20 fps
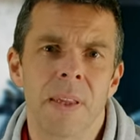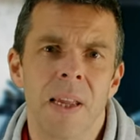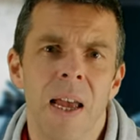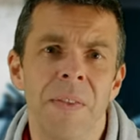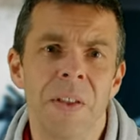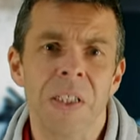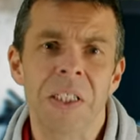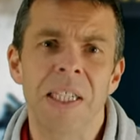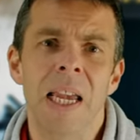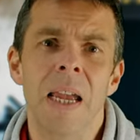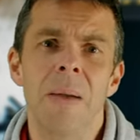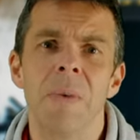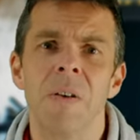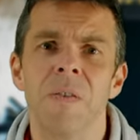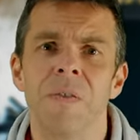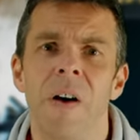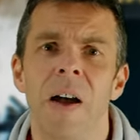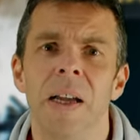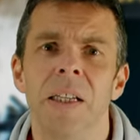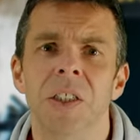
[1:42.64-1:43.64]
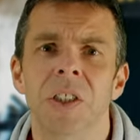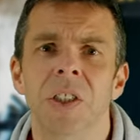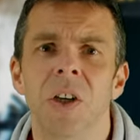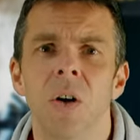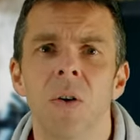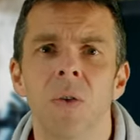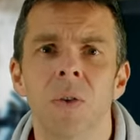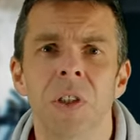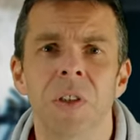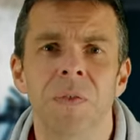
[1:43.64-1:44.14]
And the same advice
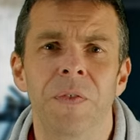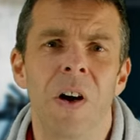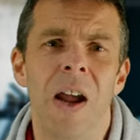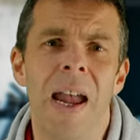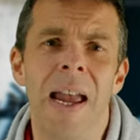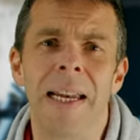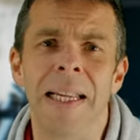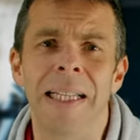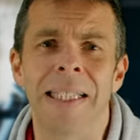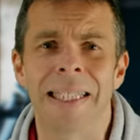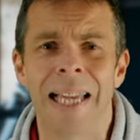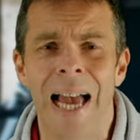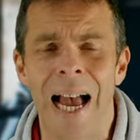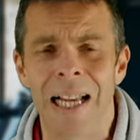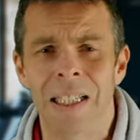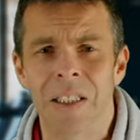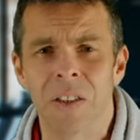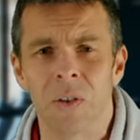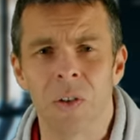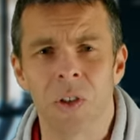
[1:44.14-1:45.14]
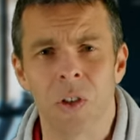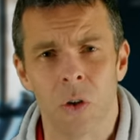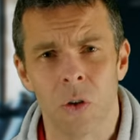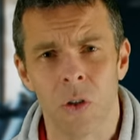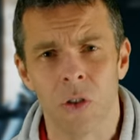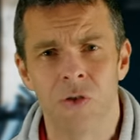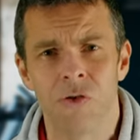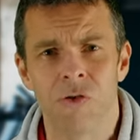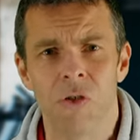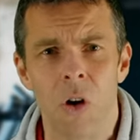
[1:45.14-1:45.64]
goes for any tassels
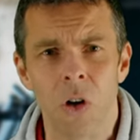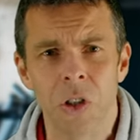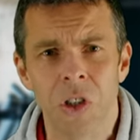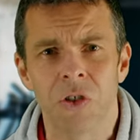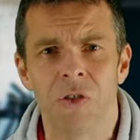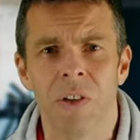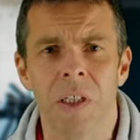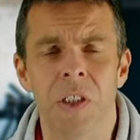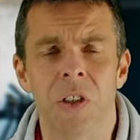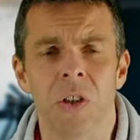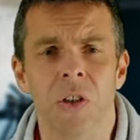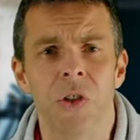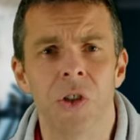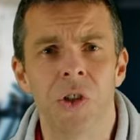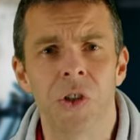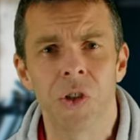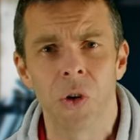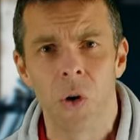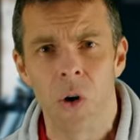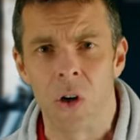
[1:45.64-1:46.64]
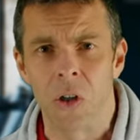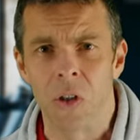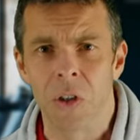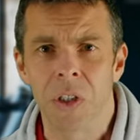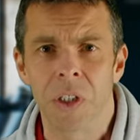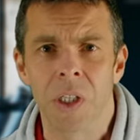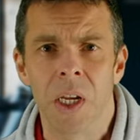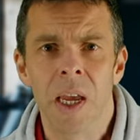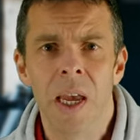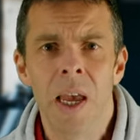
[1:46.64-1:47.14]
or drawstrings on
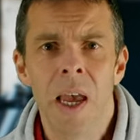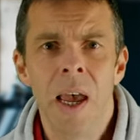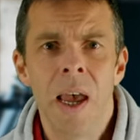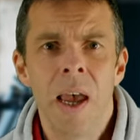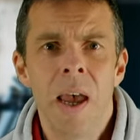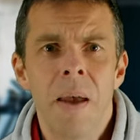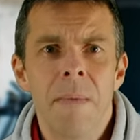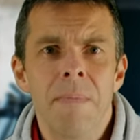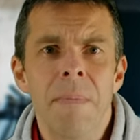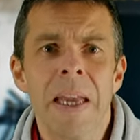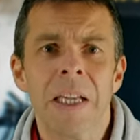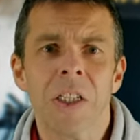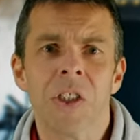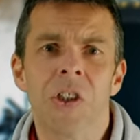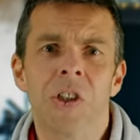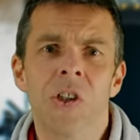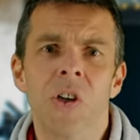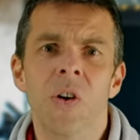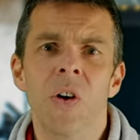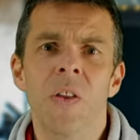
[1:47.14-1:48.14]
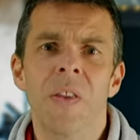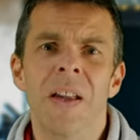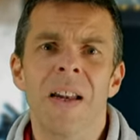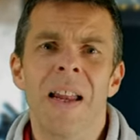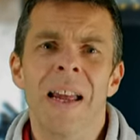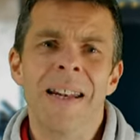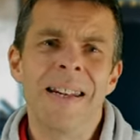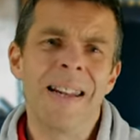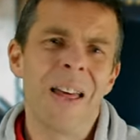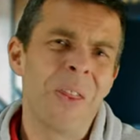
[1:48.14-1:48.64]
shorts. Make sure
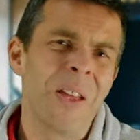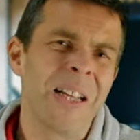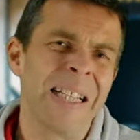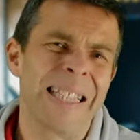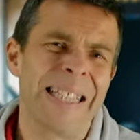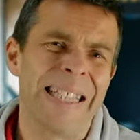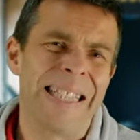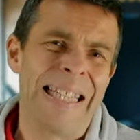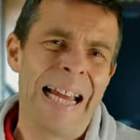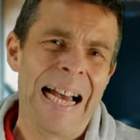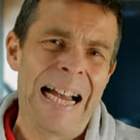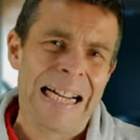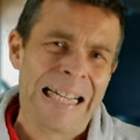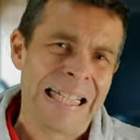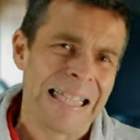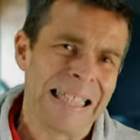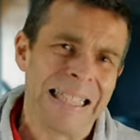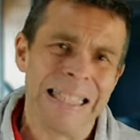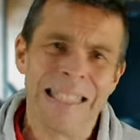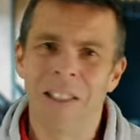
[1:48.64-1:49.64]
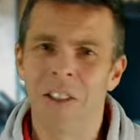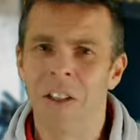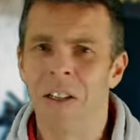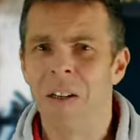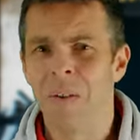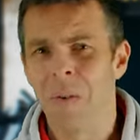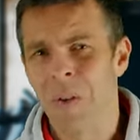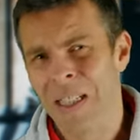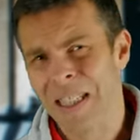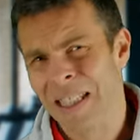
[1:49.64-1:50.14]
that nothing is dangling so
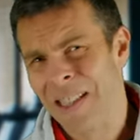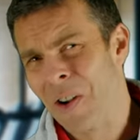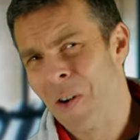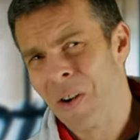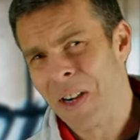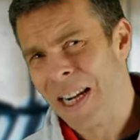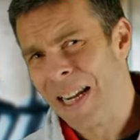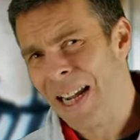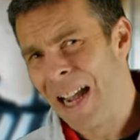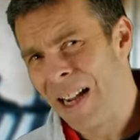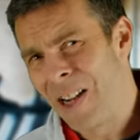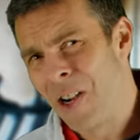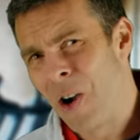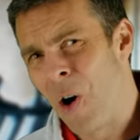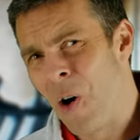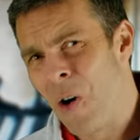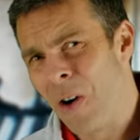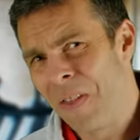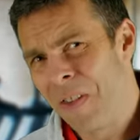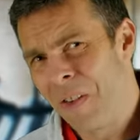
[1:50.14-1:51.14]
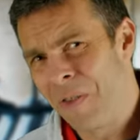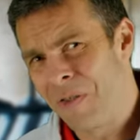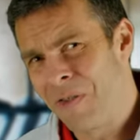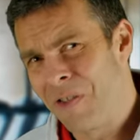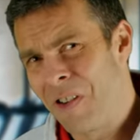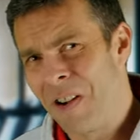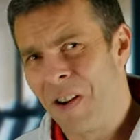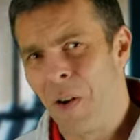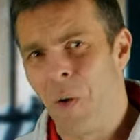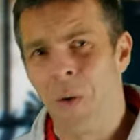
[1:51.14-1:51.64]
that it's not going to get caught at the
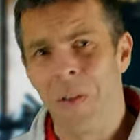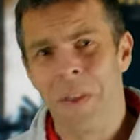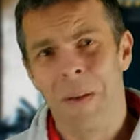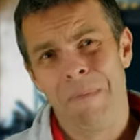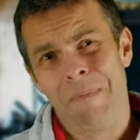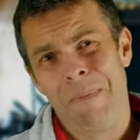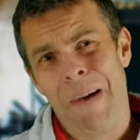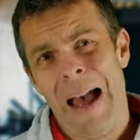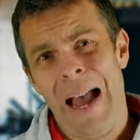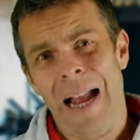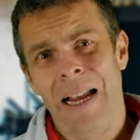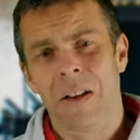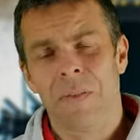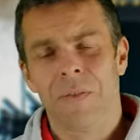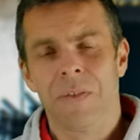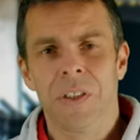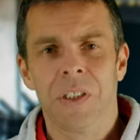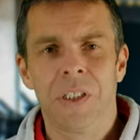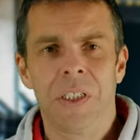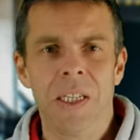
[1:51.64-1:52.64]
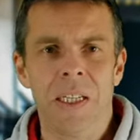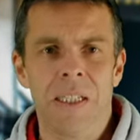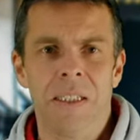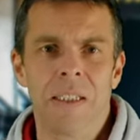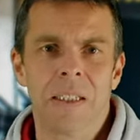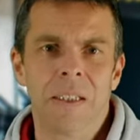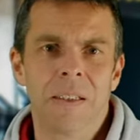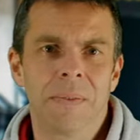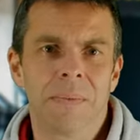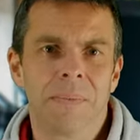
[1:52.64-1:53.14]
front or the back of the
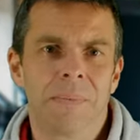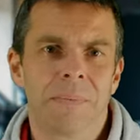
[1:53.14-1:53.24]
seat.